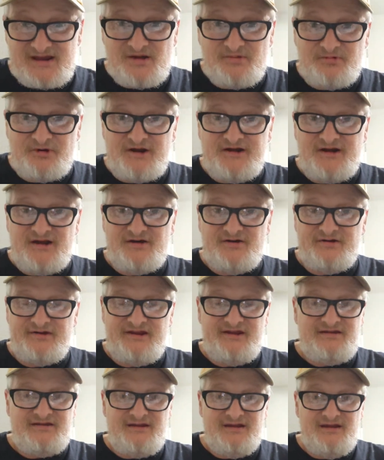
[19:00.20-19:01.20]
right now.
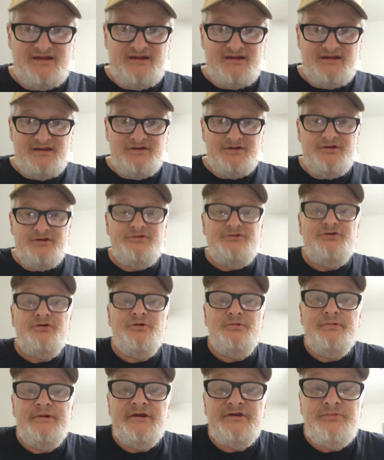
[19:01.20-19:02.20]

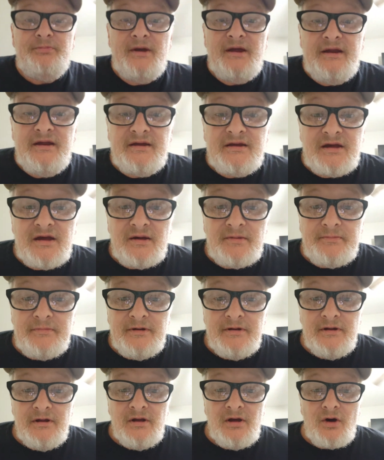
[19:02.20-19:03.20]
YouTube is my income.
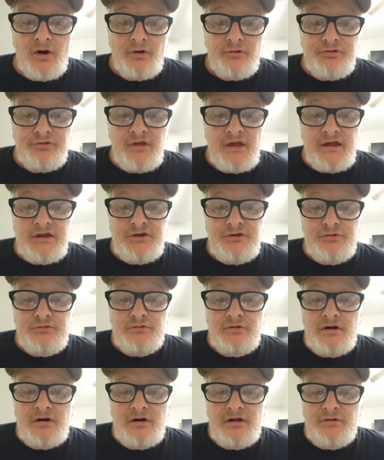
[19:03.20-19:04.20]
Oh, thank
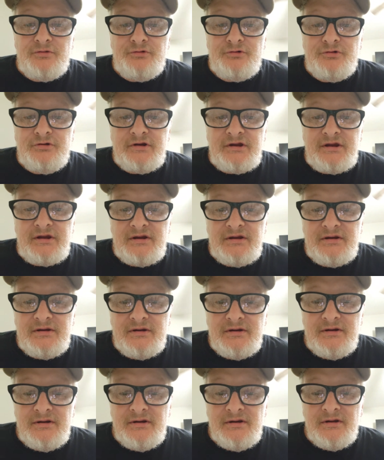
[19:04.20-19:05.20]
you, Rudy.
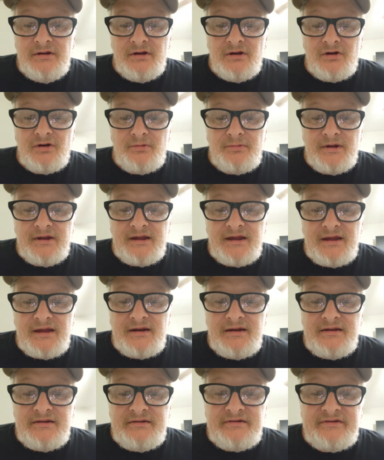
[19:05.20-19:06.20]
Oh, my
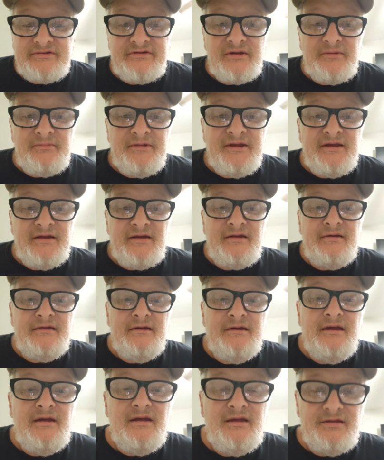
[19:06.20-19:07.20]
God. He just sent me a
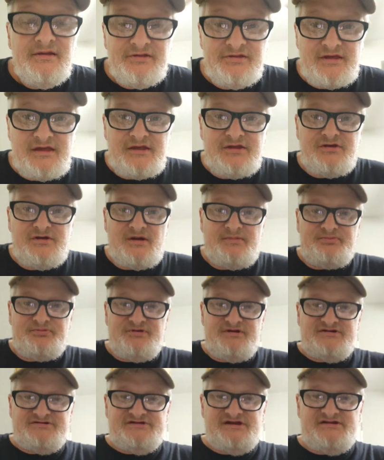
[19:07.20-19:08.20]
thank you. I
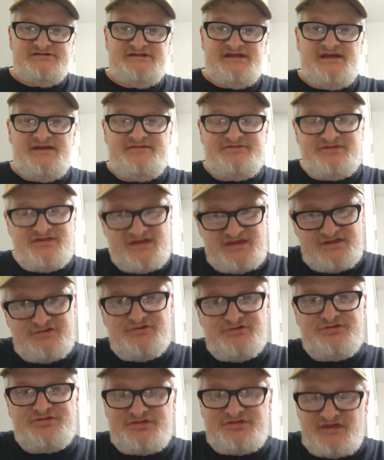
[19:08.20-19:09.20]
appreciate that. Thank
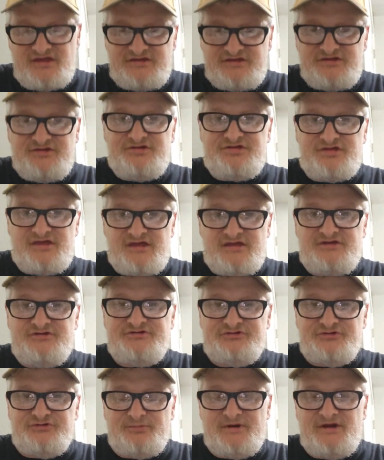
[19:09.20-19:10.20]
you. Thank you. Thank you
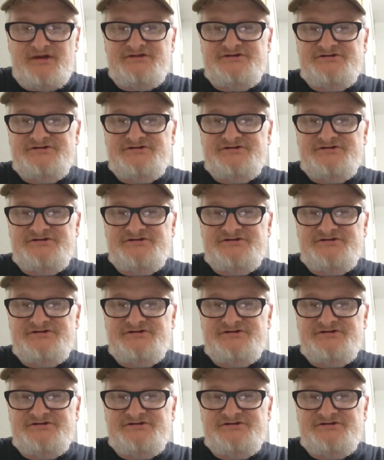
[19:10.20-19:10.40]
so much.